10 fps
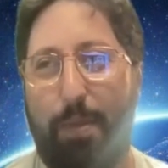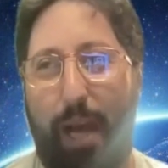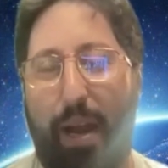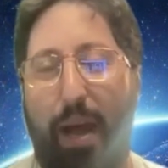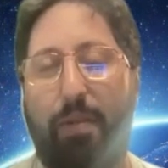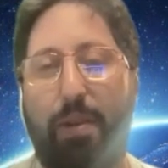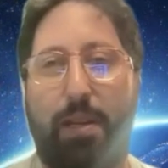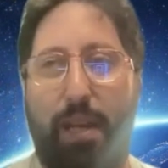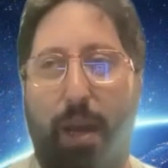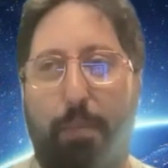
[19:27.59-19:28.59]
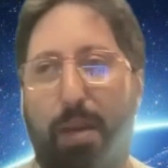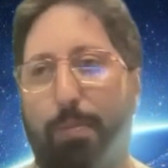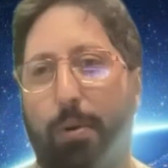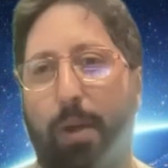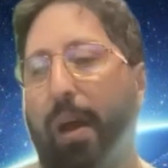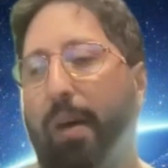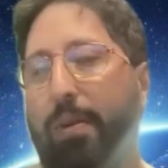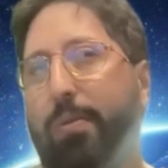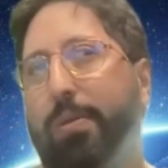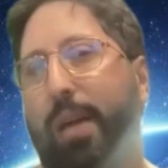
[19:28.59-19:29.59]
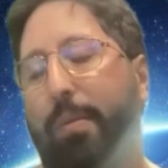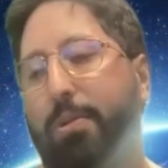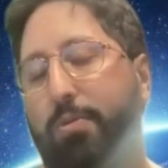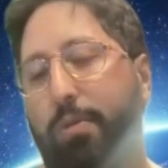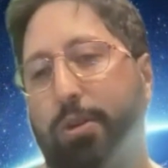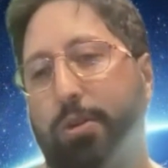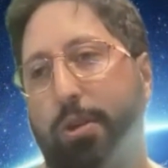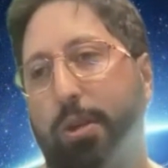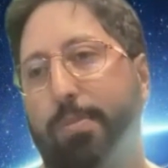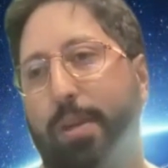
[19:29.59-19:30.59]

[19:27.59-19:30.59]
not having to DM people, not having to establish relationships.